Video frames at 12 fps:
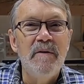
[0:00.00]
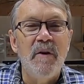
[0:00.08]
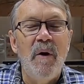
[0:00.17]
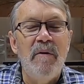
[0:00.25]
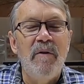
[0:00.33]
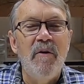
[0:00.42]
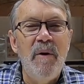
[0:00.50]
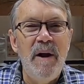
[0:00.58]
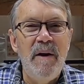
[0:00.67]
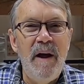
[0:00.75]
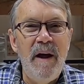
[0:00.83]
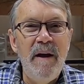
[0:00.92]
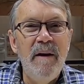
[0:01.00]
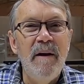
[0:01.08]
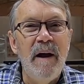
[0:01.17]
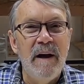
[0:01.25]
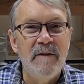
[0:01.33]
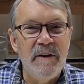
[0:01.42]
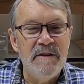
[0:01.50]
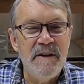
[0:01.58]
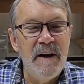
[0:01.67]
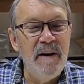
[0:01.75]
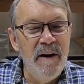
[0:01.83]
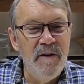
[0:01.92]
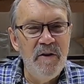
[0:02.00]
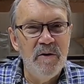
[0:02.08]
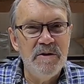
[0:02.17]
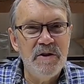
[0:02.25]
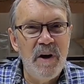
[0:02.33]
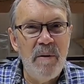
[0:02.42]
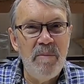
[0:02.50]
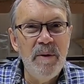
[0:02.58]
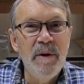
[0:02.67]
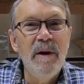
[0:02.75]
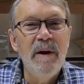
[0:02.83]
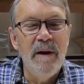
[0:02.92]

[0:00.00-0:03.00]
So have a great day, as I said, in your shop,